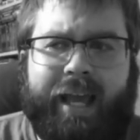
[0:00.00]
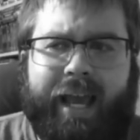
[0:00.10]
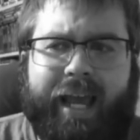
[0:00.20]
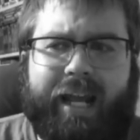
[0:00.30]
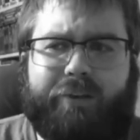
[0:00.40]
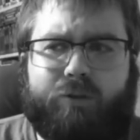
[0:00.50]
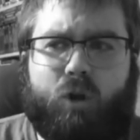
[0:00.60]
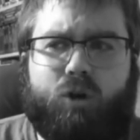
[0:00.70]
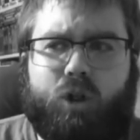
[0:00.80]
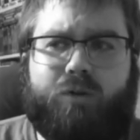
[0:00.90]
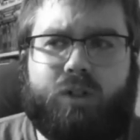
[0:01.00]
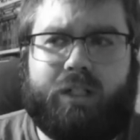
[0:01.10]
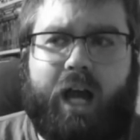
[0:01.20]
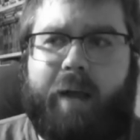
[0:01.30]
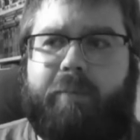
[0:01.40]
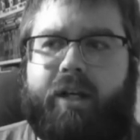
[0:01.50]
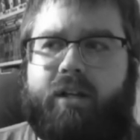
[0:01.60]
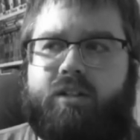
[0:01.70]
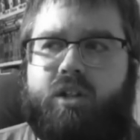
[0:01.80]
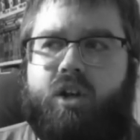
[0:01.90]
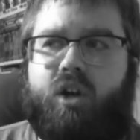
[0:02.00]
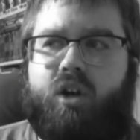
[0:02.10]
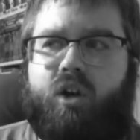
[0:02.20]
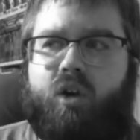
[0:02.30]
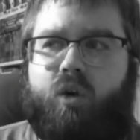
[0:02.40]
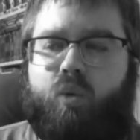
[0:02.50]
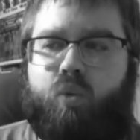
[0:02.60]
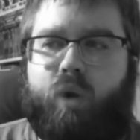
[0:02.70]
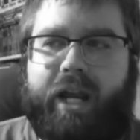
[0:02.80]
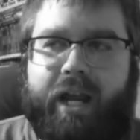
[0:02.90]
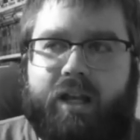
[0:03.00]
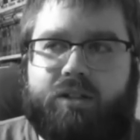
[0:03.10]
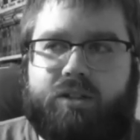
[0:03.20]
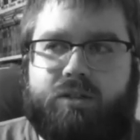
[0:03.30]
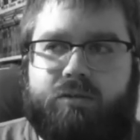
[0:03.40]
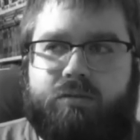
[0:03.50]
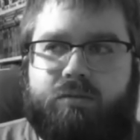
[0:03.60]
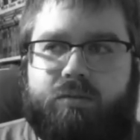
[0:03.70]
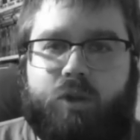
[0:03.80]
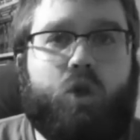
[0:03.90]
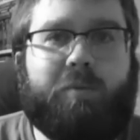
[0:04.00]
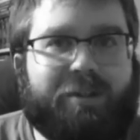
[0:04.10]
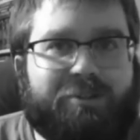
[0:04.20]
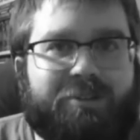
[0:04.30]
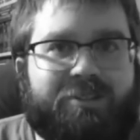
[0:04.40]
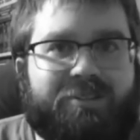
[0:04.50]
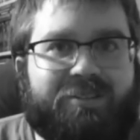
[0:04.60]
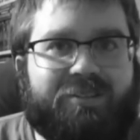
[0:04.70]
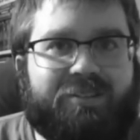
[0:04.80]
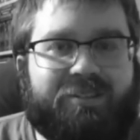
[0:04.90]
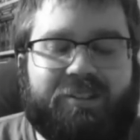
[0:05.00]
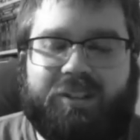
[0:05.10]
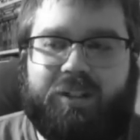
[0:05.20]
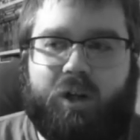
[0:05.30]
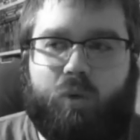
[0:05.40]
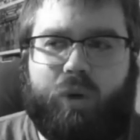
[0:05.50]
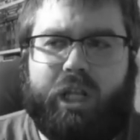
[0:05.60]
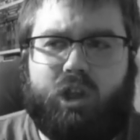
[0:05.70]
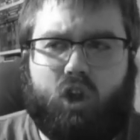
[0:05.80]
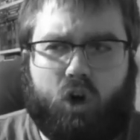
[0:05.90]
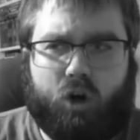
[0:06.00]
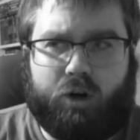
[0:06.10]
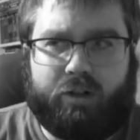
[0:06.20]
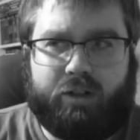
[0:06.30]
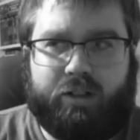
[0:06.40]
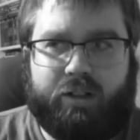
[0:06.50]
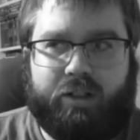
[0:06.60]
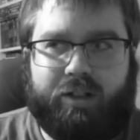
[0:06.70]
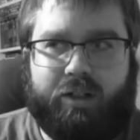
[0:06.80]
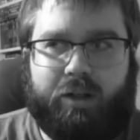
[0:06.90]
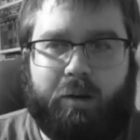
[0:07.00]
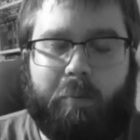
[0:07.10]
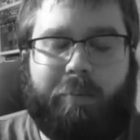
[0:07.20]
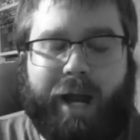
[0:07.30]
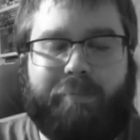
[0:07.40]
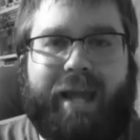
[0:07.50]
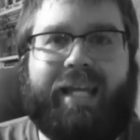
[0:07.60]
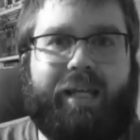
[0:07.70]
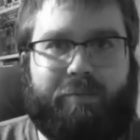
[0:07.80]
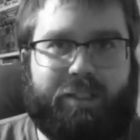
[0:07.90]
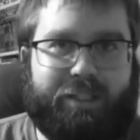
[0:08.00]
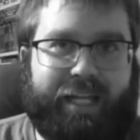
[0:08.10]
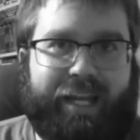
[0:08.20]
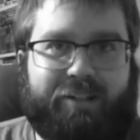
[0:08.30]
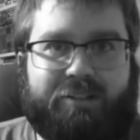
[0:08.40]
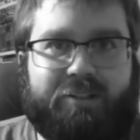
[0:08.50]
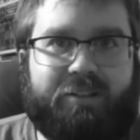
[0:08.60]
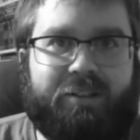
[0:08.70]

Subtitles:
And I've learned over time, because we as humans, we learn by making mistakes.